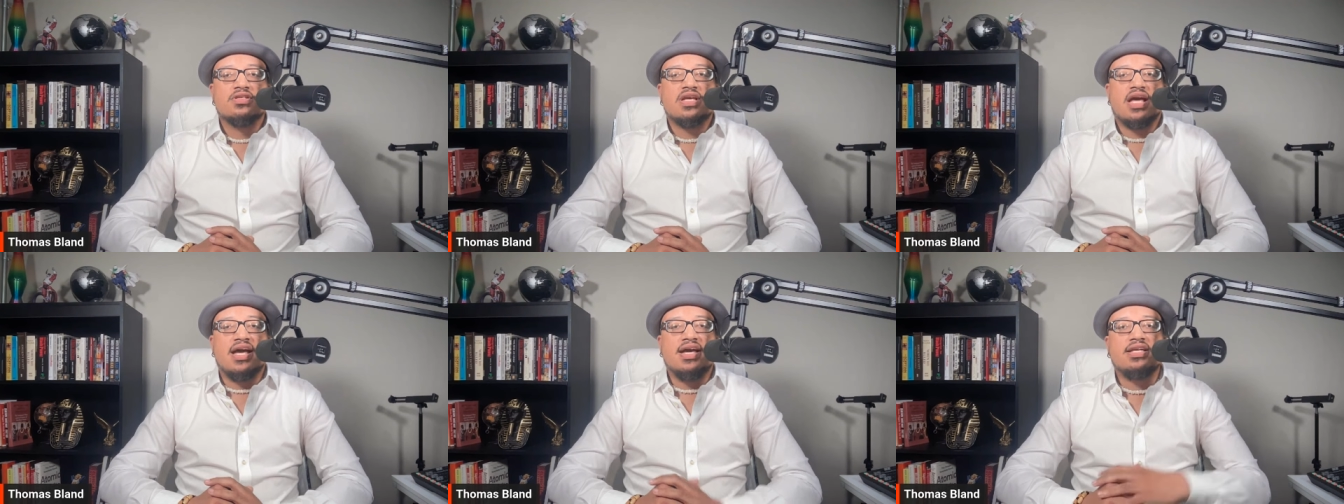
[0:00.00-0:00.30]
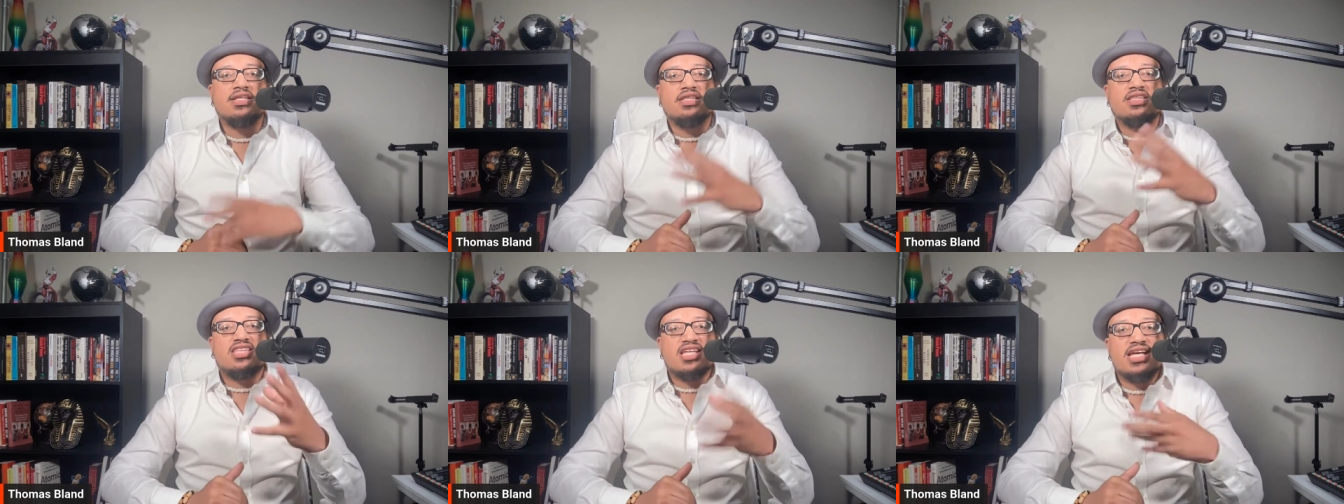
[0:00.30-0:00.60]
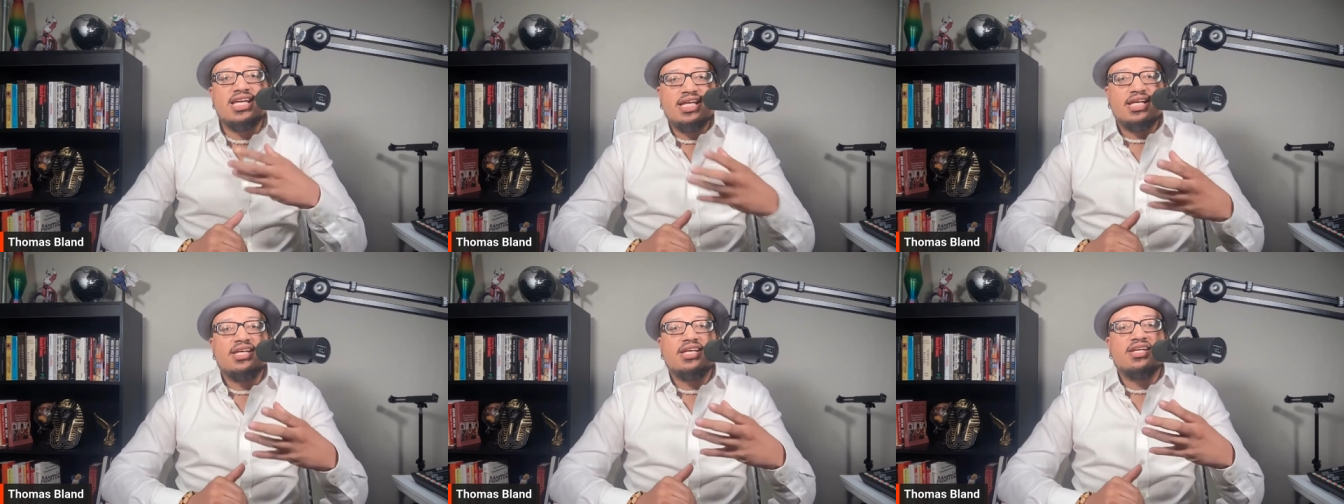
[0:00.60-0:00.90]
And
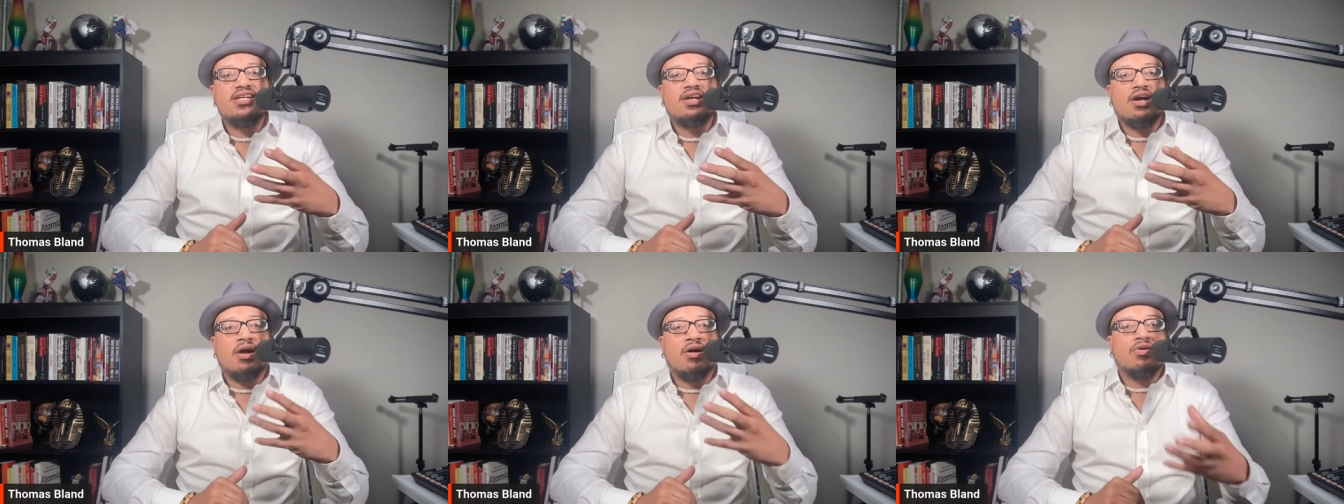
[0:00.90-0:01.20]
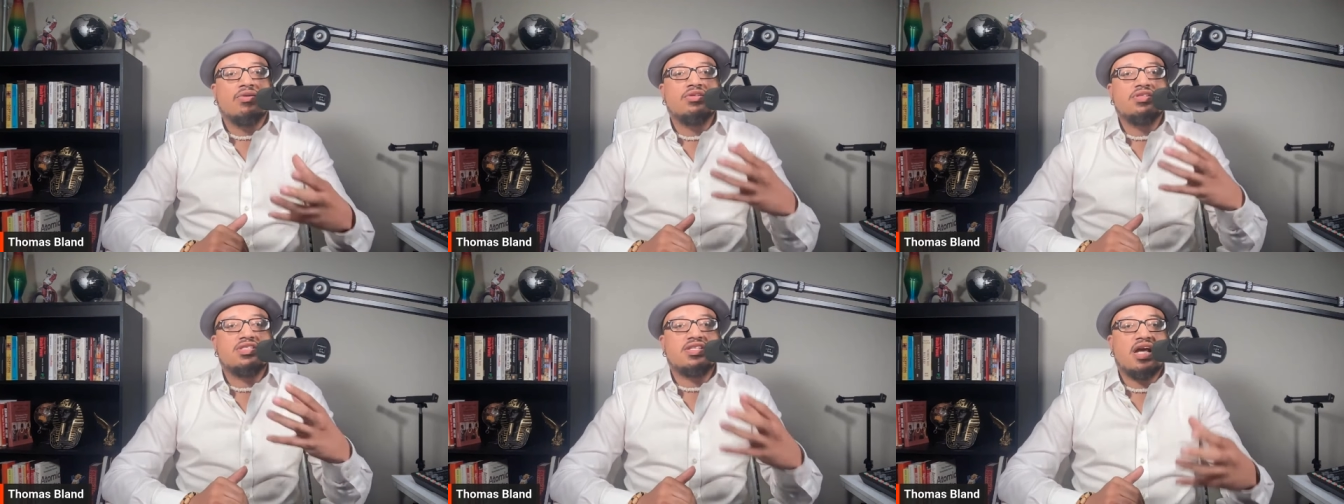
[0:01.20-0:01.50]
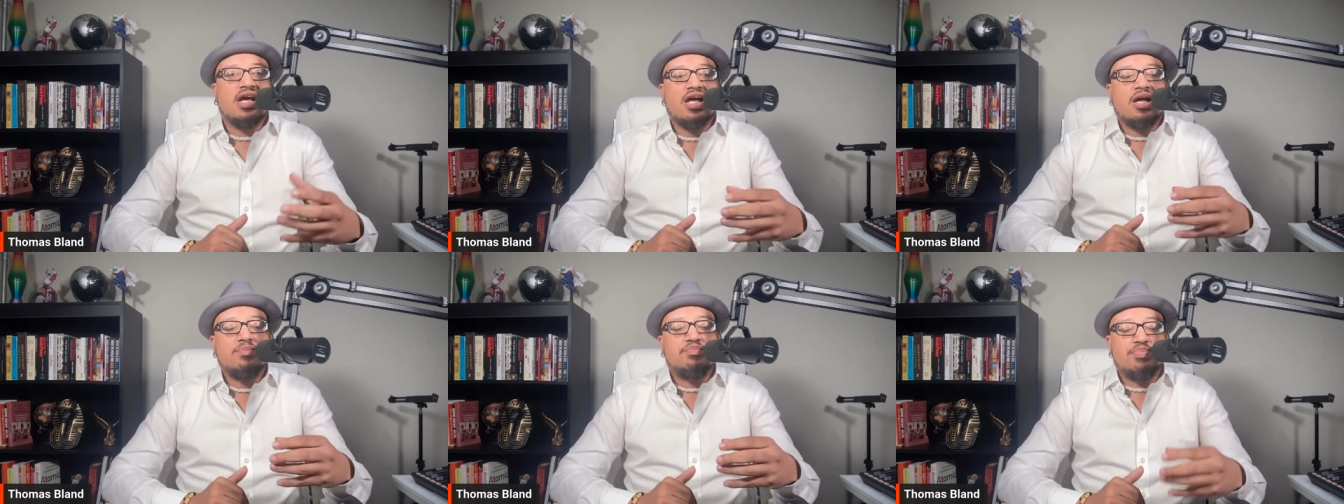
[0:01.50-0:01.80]
then on
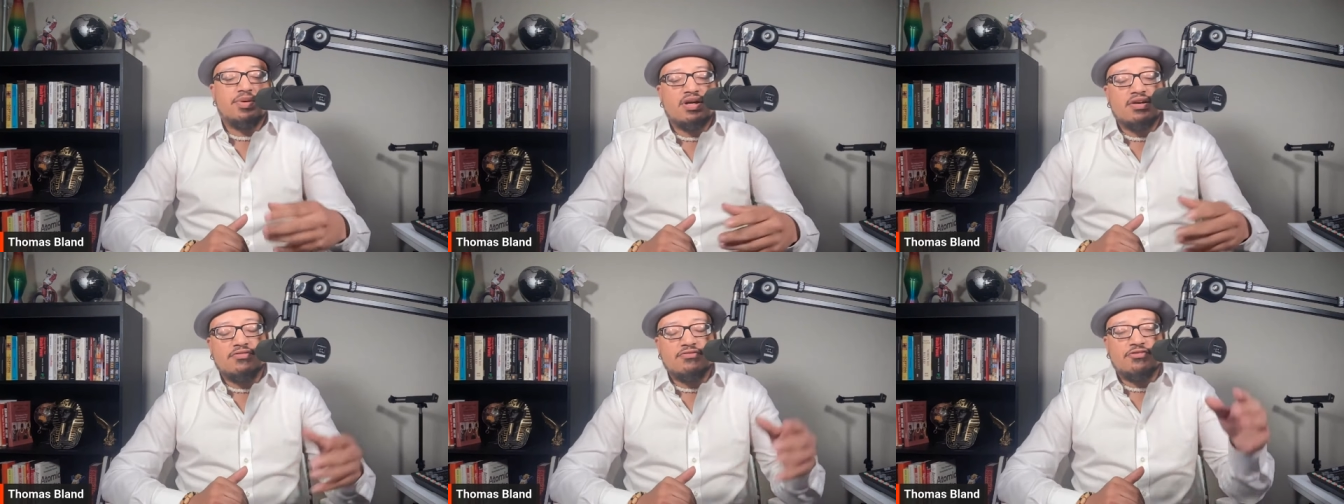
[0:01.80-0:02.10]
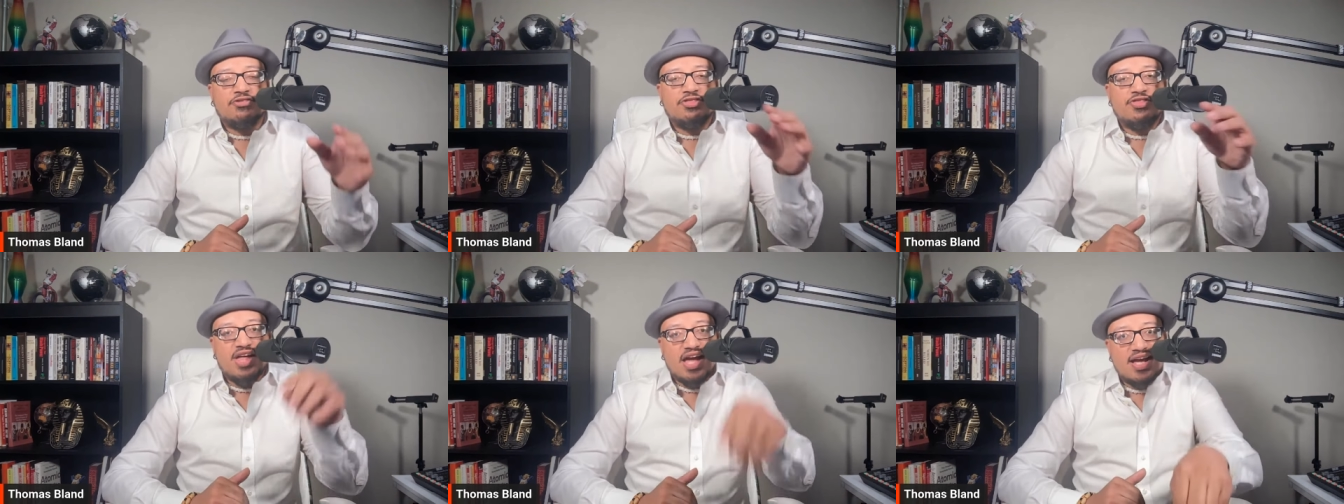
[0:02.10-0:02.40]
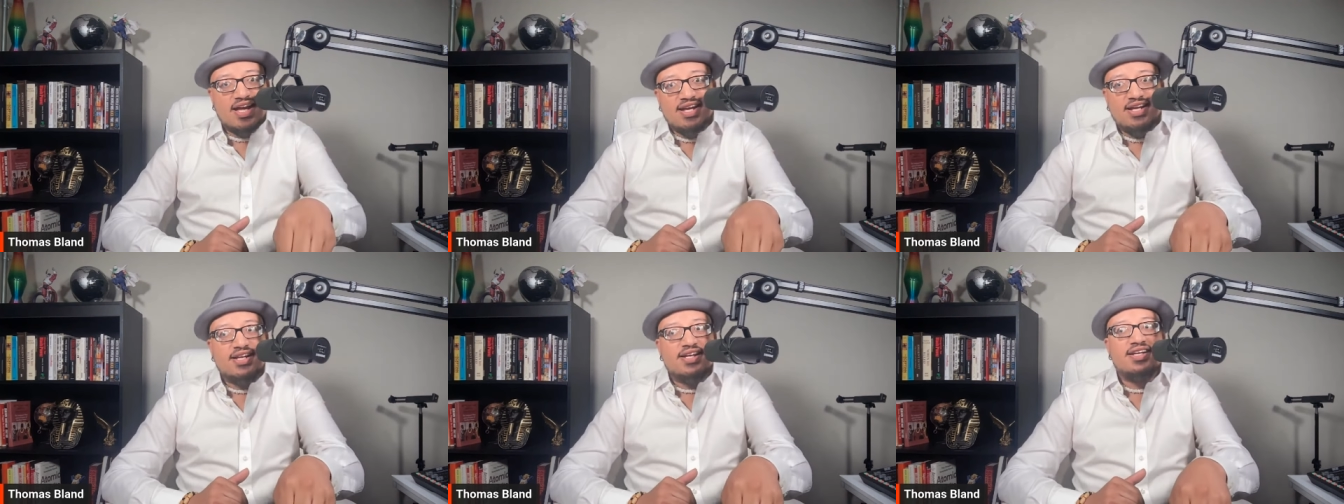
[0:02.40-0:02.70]
top of
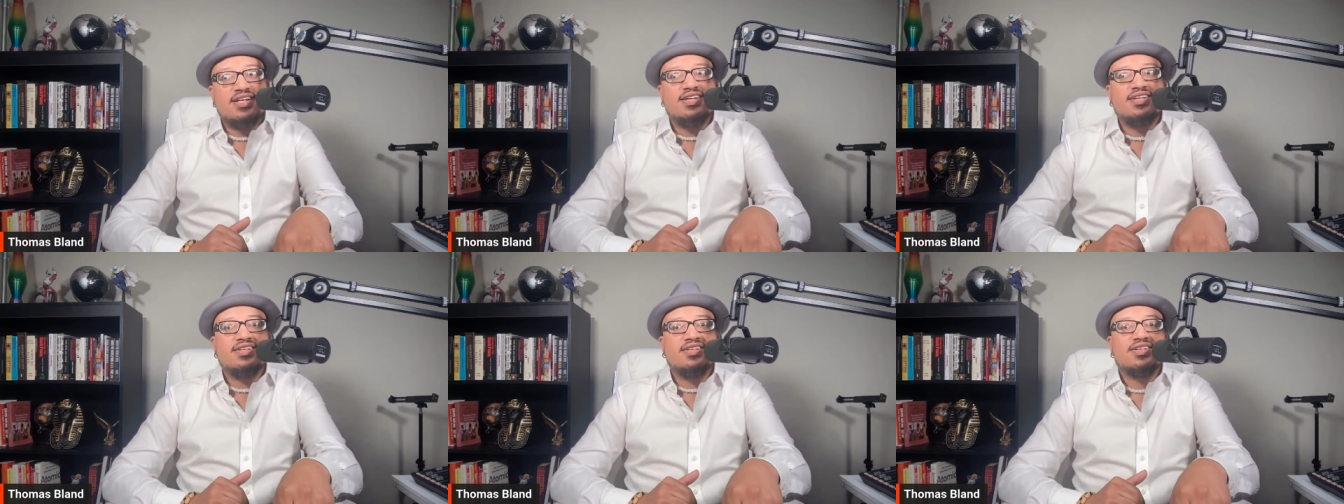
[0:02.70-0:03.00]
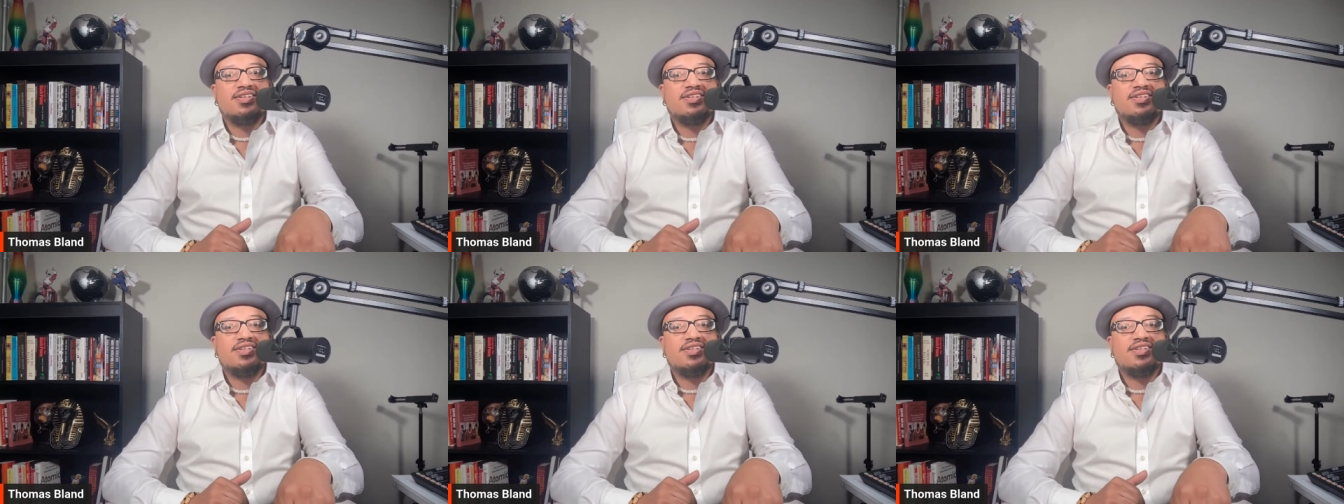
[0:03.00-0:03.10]
that,